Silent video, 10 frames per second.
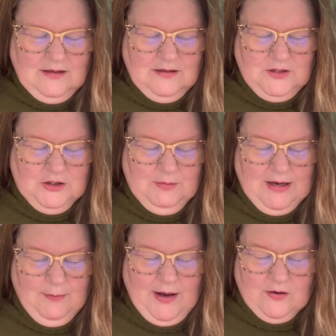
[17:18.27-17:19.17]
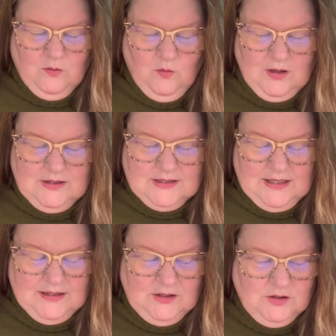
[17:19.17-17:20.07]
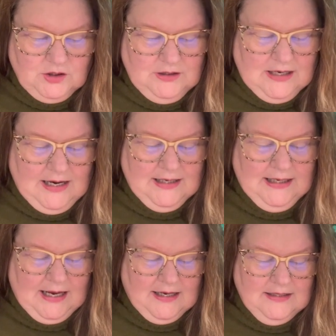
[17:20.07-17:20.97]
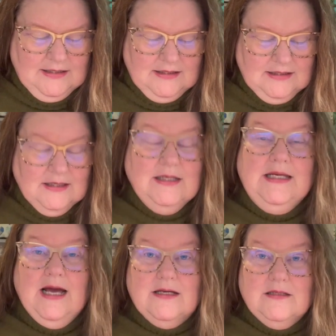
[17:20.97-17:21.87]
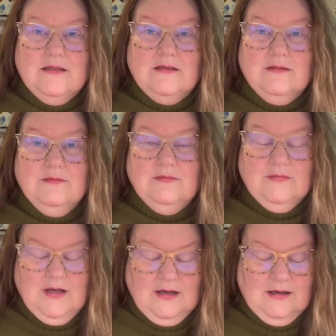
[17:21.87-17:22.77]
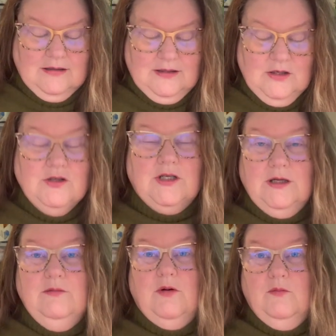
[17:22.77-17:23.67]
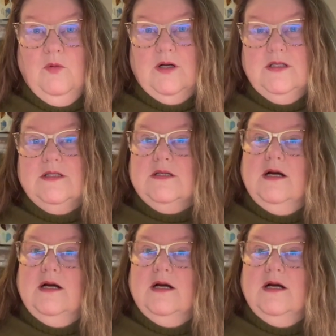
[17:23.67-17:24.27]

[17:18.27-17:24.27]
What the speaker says: Do you make a pattern once and then usually not again? Yes, usually once.